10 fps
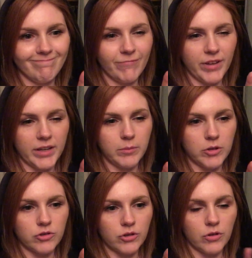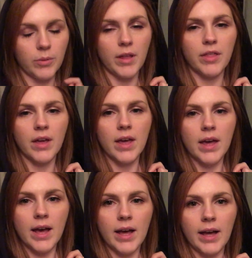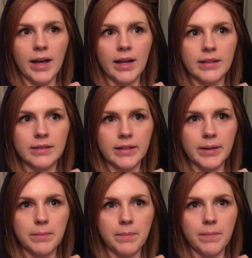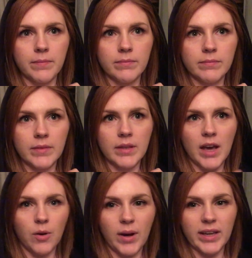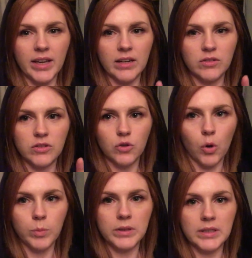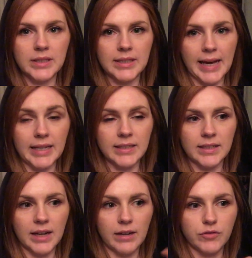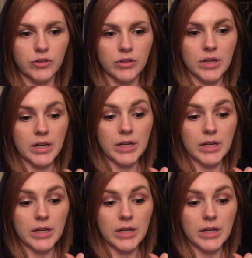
very much struggle with, and how I kind of stopped dieting after